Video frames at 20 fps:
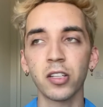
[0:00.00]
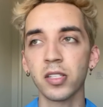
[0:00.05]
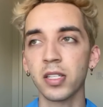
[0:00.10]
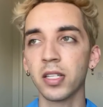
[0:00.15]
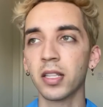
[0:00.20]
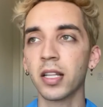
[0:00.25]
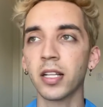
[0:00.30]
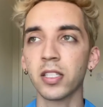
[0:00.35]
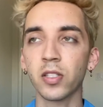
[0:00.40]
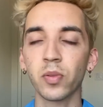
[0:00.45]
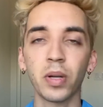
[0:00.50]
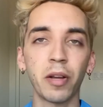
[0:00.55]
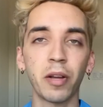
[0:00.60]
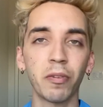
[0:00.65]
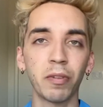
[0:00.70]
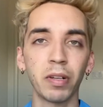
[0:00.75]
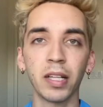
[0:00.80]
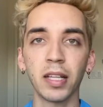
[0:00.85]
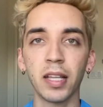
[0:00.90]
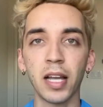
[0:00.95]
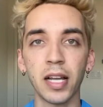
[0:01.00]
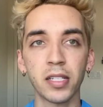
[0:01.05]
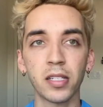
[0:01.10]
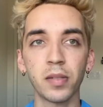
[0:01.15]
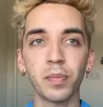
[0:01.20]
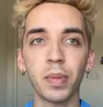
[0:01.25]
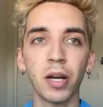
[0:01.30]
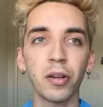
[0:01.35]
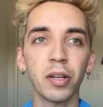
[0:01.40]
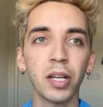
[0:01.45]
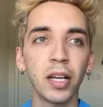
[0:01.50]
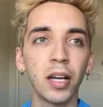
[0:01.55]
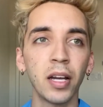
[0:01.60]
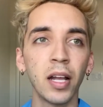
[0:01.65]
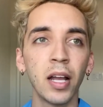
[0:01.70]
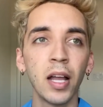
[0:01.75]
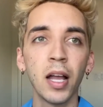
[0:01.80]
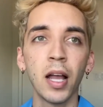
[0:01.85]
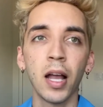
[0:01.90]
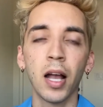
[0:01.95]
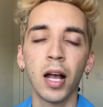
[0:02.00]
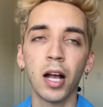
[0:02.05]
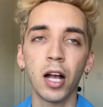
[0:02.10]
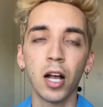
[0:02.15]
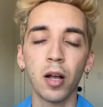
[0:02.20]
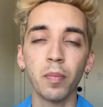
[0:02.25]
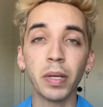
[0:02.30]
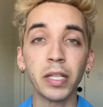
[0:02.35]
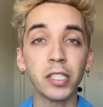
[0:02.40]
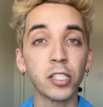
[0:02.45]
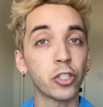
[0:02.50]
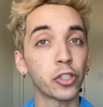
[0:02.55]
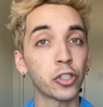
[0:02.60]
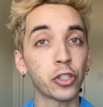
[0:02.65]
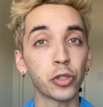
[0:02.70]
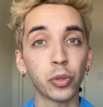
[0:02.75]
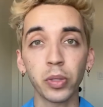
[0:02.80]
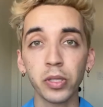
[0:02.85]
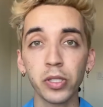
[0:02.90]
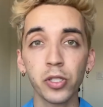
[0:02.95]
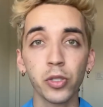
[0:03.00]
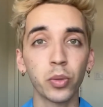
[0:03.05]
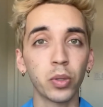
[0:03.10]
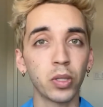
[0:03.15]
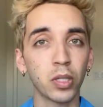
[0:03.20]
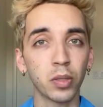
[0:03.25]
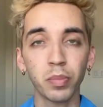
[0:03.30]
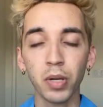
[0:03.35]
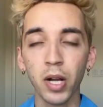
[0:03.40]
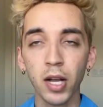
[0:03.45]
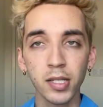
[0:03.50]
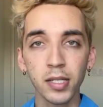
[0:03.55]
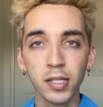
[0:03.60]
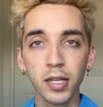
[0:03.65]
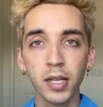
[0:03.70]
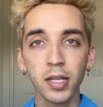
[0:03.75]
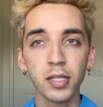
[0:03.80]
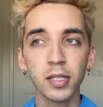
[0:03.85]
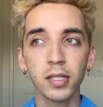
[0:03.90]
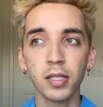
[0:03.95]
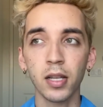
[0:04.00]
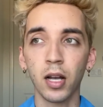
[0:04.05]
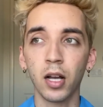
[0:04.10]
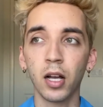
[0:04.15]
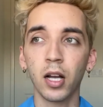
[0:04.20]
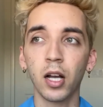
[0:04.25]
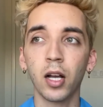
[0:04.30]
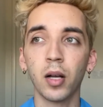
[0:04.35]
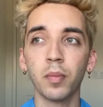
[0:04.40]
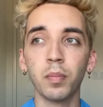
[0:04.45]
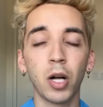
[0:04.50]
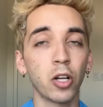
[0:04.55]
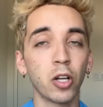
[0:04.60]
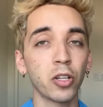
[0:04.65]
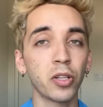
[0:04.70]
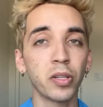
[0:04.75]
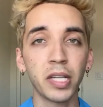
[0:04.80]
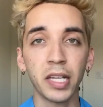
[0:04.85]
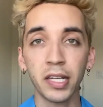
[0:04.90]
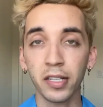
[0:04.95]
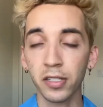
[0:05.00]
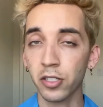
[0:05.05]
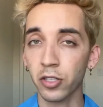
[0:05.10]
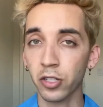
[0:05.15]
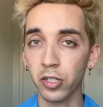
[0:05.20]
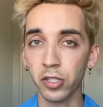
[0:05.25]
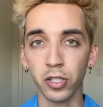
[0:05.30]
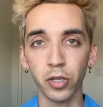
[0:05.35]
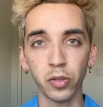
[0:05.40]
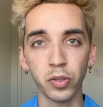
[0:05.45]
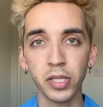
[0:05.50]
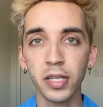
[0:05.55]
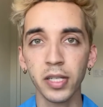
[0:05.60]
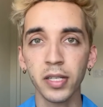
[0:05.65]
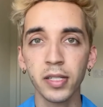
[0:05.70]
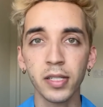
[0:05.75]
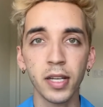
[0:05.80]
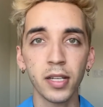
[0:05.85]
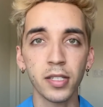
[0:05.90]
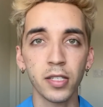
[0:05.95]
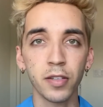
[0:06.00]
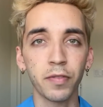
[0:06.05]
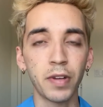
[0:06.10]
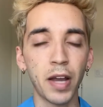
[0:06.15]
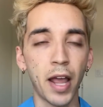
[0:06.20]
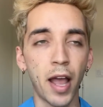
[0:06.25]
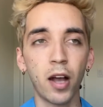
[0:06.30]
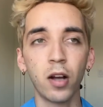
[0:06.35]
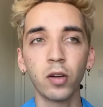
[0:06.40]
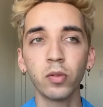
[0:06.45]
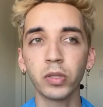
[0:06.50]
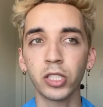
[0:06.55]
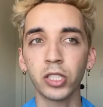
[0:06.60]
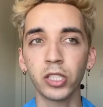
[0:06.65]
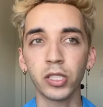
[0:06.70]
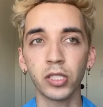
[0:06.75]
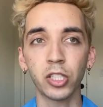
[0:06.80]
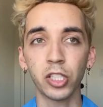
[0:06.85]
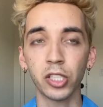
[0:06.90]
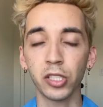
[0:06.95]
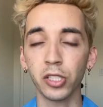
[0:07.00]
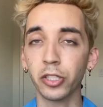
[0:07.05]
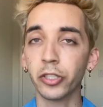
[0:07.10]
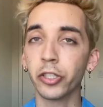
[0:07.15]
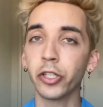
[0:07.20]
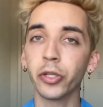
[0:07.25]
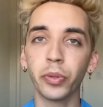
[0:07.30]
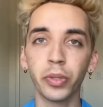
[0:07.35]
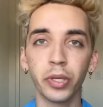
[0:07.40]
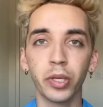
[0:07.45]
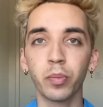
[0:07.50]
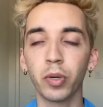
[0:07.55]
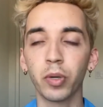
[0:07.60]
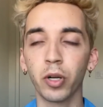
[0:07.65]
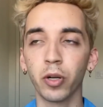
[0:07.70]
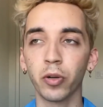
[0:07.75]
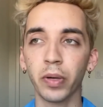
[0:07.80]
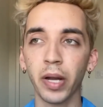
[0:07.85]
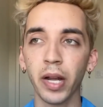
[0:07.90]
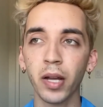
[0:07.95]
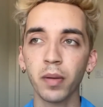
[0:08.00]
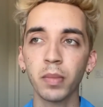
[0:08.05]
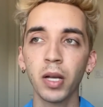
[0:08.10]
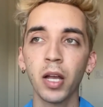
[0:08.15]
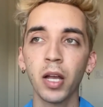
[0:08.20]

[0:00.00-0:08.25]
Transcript: And that's what I really liked about it. It's a short schooling process. All you need is your associates as of now, which is just a 2-year program.